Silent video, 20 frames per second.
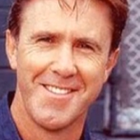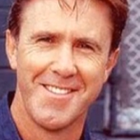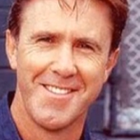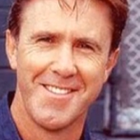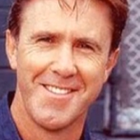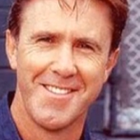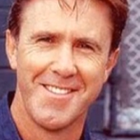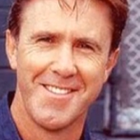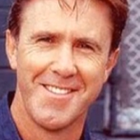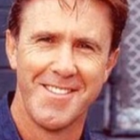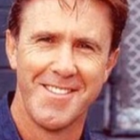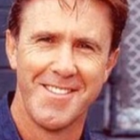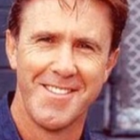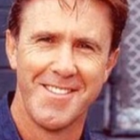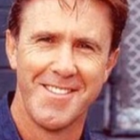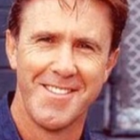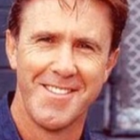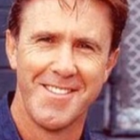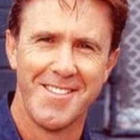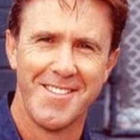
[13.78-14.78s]

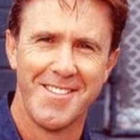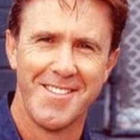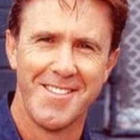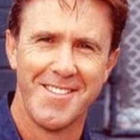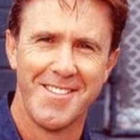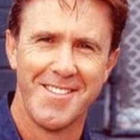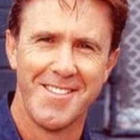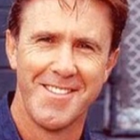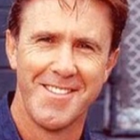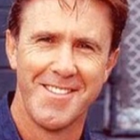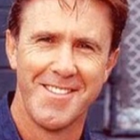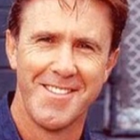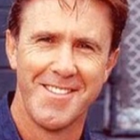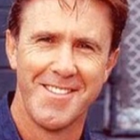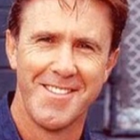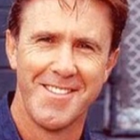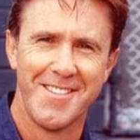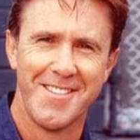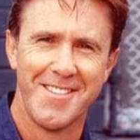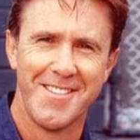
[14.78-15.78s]

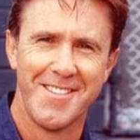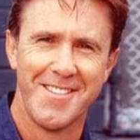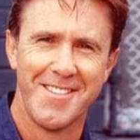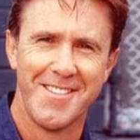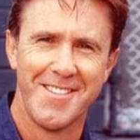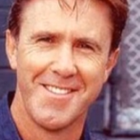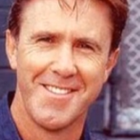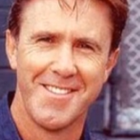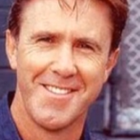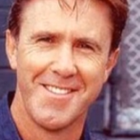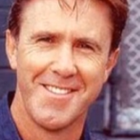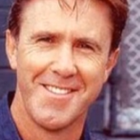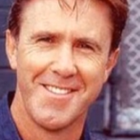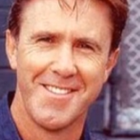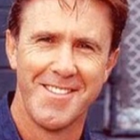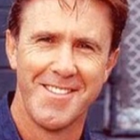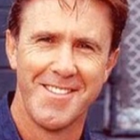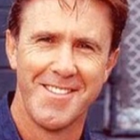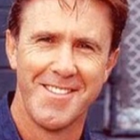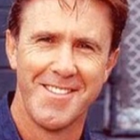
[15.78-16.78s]

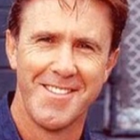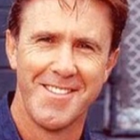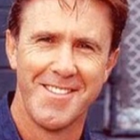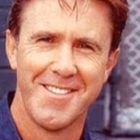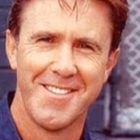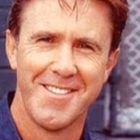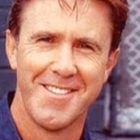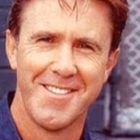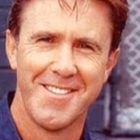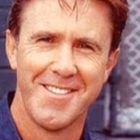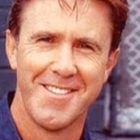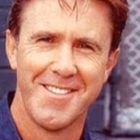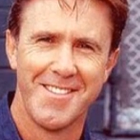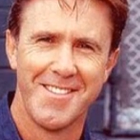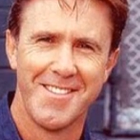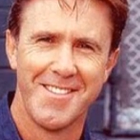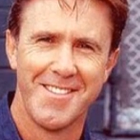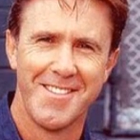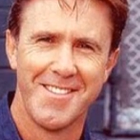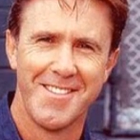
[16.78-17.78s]

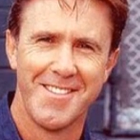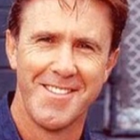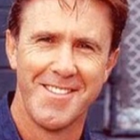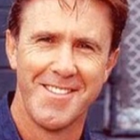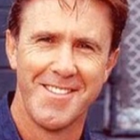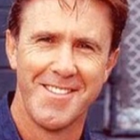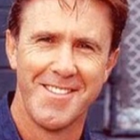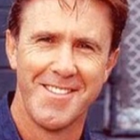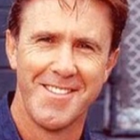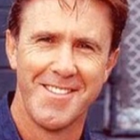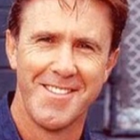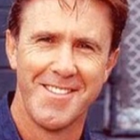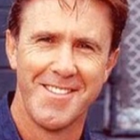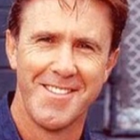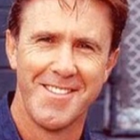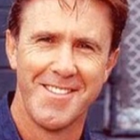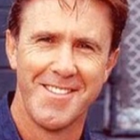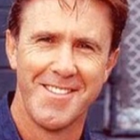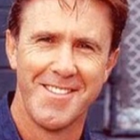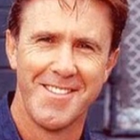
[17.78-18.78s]

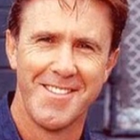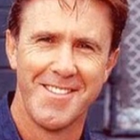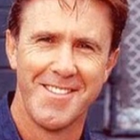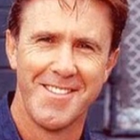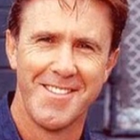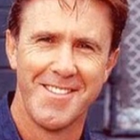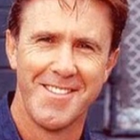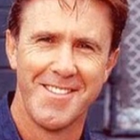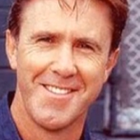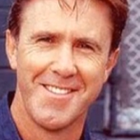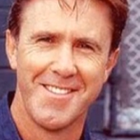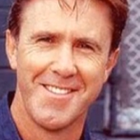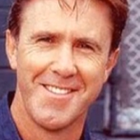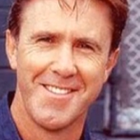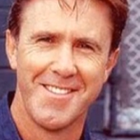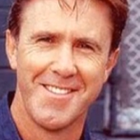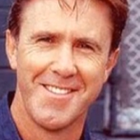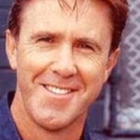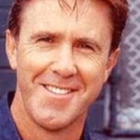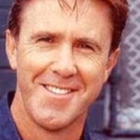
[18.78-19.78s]

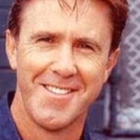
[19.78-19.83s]
[no speech]